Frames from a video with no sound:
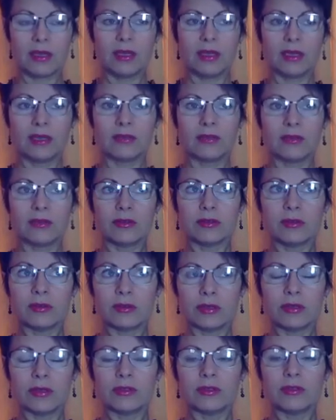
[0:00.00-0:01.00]
So in
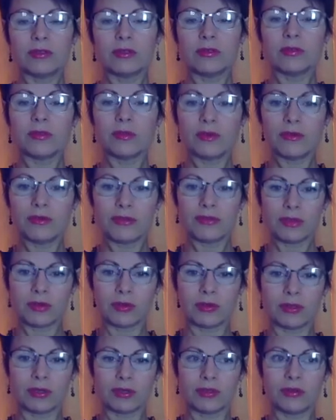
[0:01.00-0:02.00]
order to move
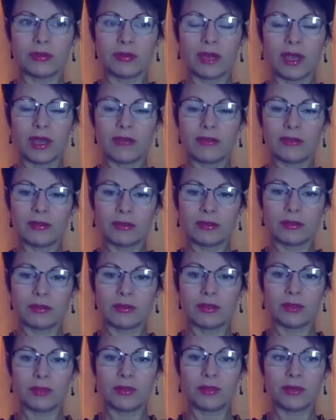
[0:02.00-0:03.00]
through it, you have to do
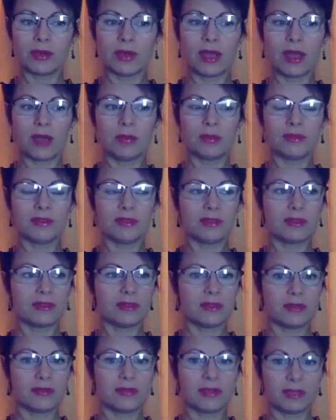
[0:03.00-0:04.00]
it perhaps
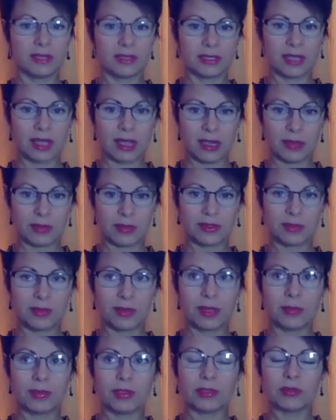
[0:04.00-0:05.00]
several times,
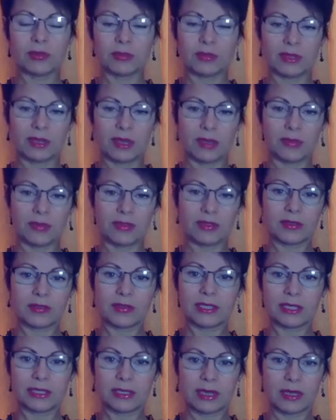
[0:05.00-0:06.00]
maybe 2 times,
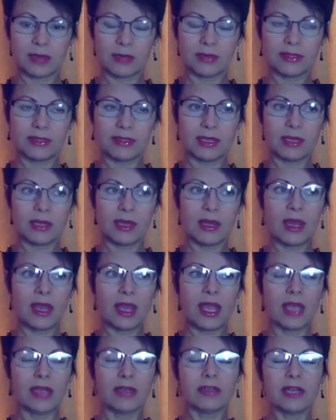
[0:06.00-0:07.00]
3 times.
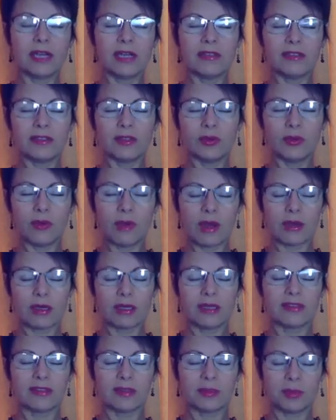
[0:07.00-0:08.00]
And as you are
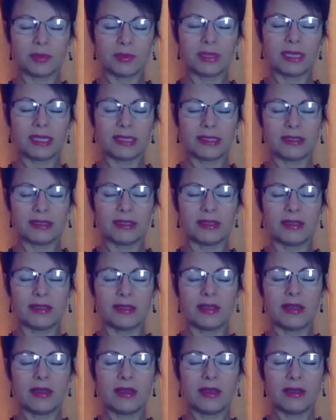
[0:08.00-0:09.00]
experiencing
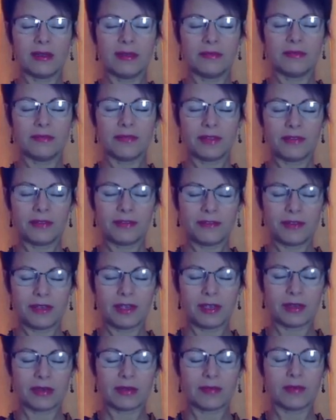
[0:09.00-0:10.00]
the
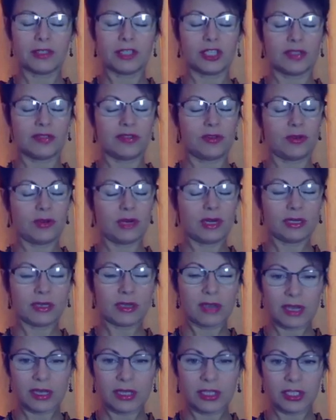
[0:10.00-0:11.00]
fear, which is your
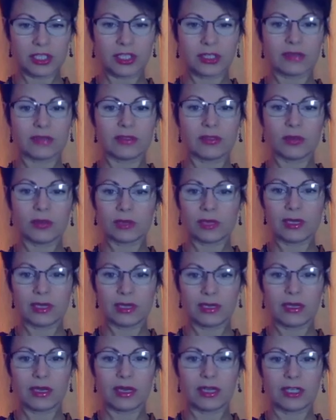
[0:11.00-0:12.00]
unconscious, total
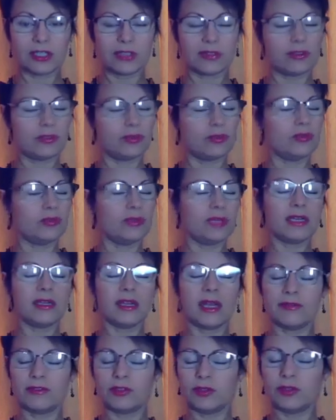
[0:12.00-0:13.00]
unconscious, you do not
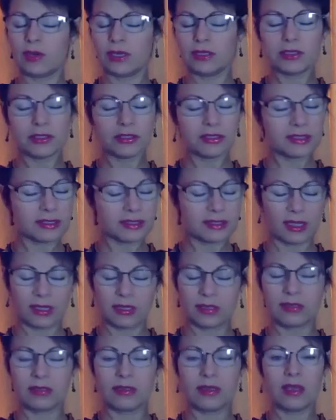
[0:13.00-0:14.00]
have to
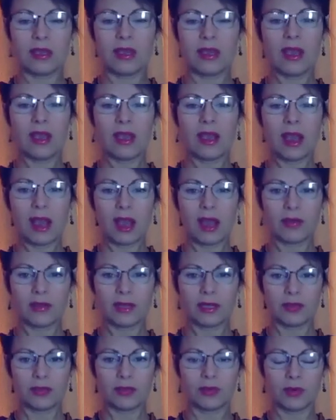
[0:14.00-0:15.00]
understand how
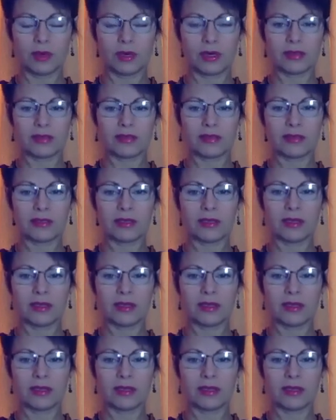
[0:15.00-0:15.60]
that works.